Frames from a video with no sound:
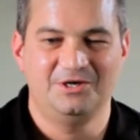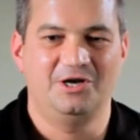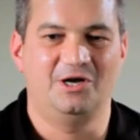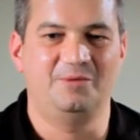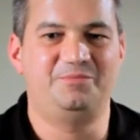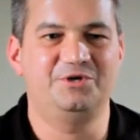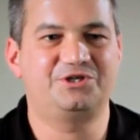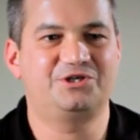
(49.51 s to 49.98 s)

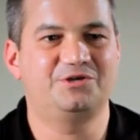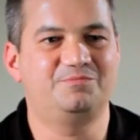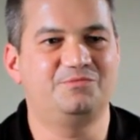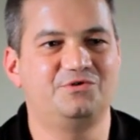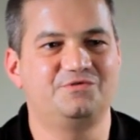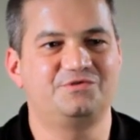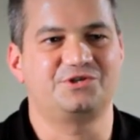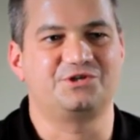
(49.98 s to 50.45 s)
A bishop
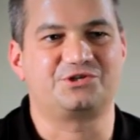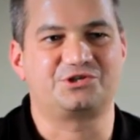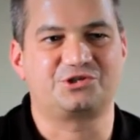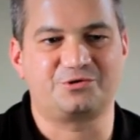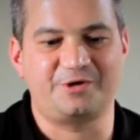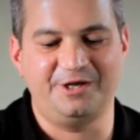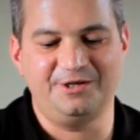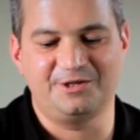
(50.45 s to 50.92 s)
moves in a
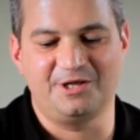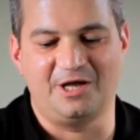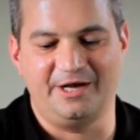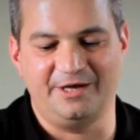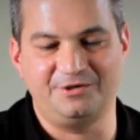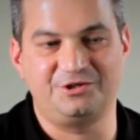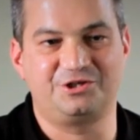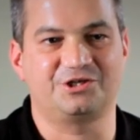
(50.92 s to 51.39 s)
straight
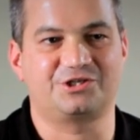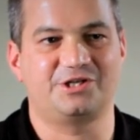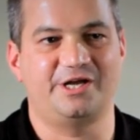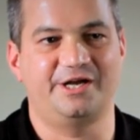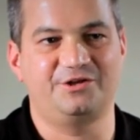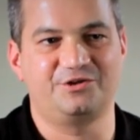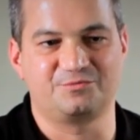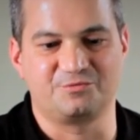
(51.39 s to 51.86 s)
line, just
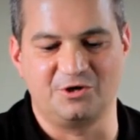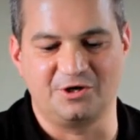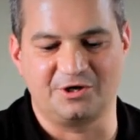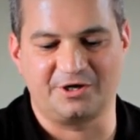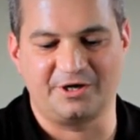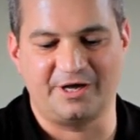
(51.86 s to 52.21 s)
like the rook,